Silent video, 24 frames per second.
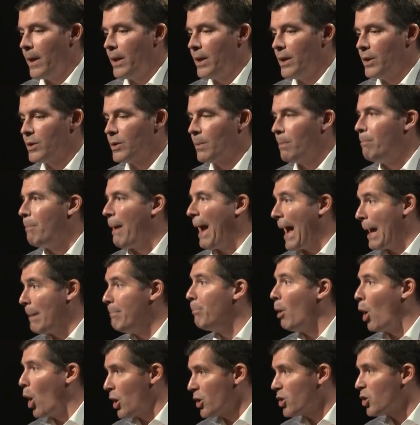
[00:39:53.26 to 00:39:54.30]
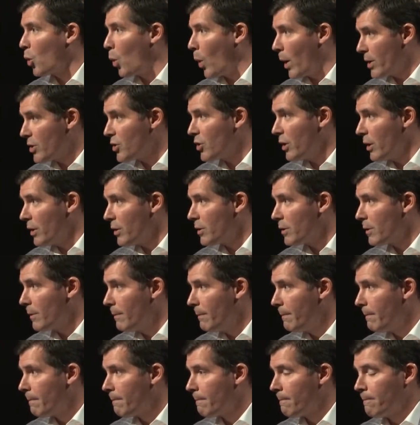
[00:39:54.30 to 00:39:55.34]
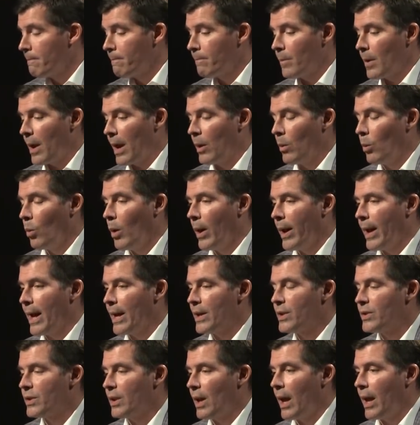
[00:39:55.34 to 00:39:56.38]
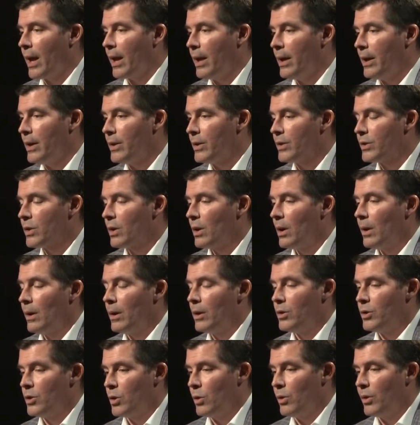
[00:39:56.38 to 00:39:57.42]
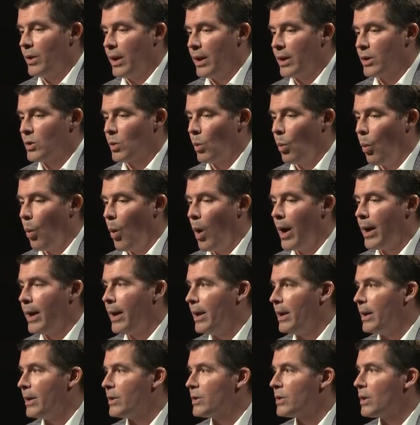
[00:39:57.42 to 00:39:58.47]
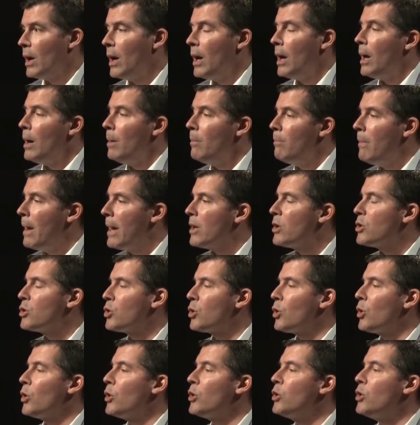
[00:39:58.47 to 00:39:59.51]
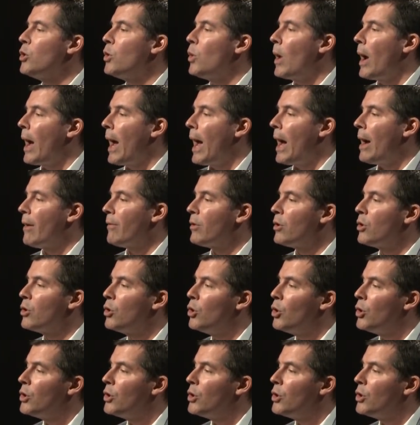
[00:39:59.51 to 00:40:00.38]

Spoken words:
is bad boss questions. And what I say is two things. One is make sure you have